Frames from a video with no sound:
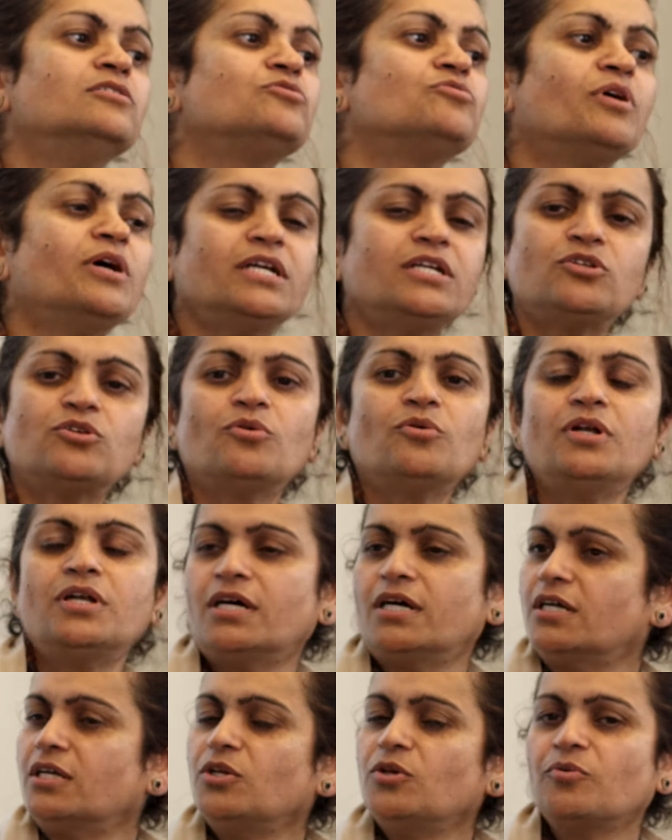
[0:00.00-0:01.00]
So I told
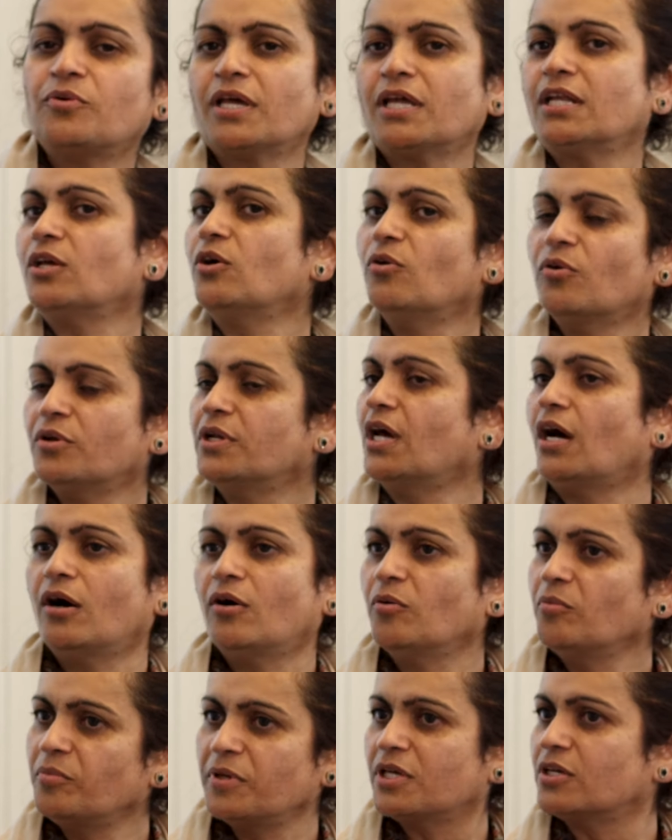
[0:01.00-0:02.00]
her, you can go
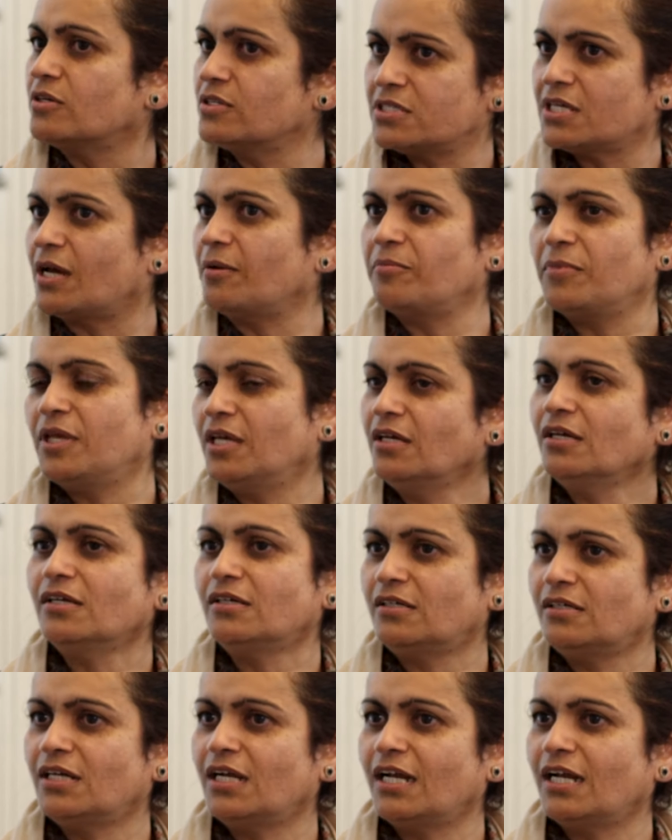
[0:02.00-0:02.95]
now because I'm here